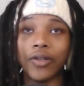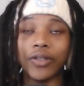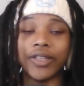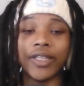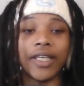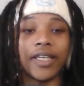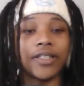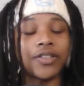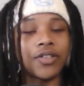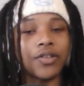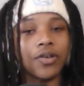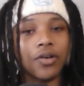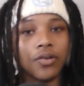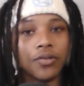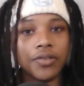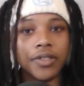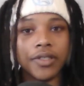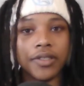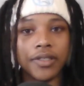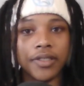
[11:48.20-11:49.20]
they
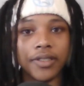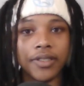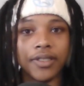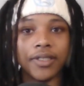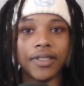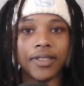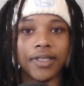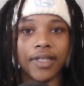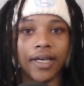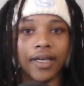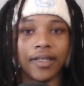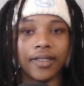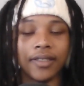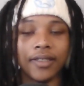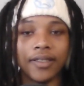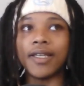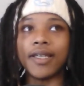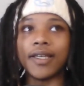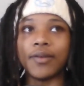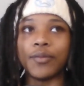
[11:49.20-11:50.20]
told us that
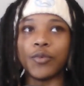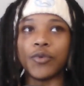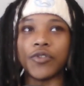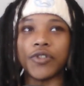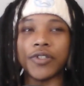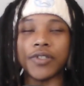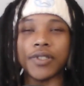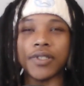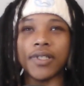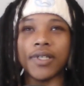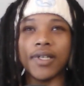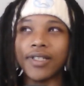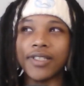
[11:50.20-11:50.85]
it was